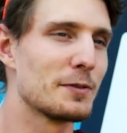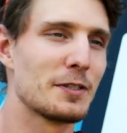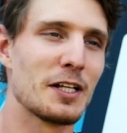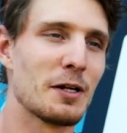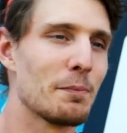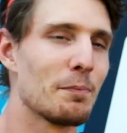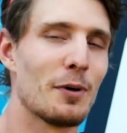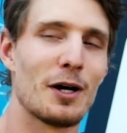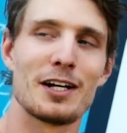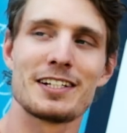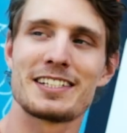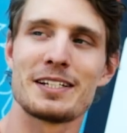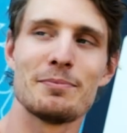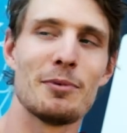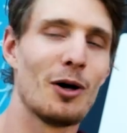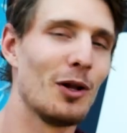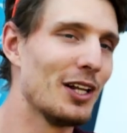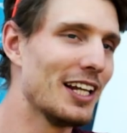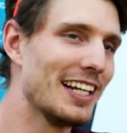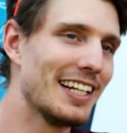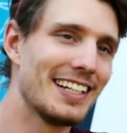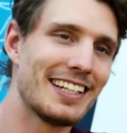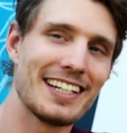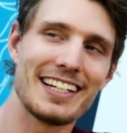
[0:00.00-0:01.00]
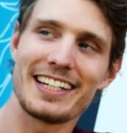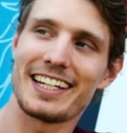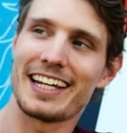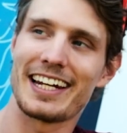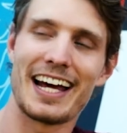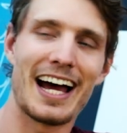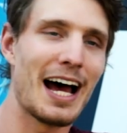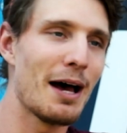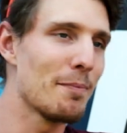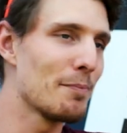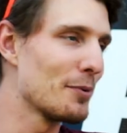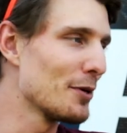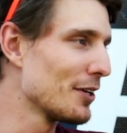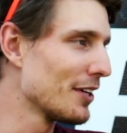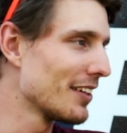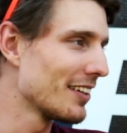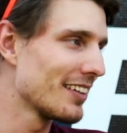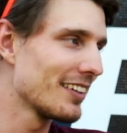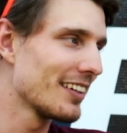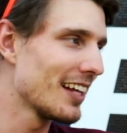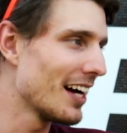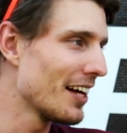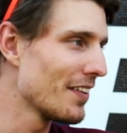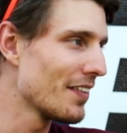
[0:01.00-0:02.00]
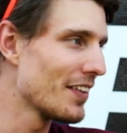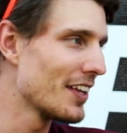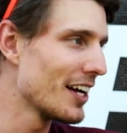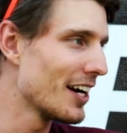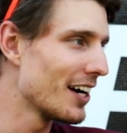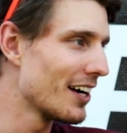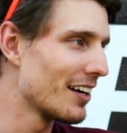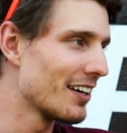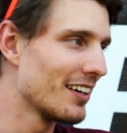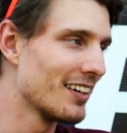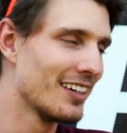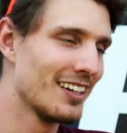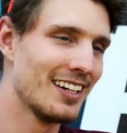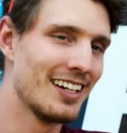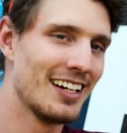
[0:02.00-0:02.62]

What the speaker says: possible. Anything can happen down there.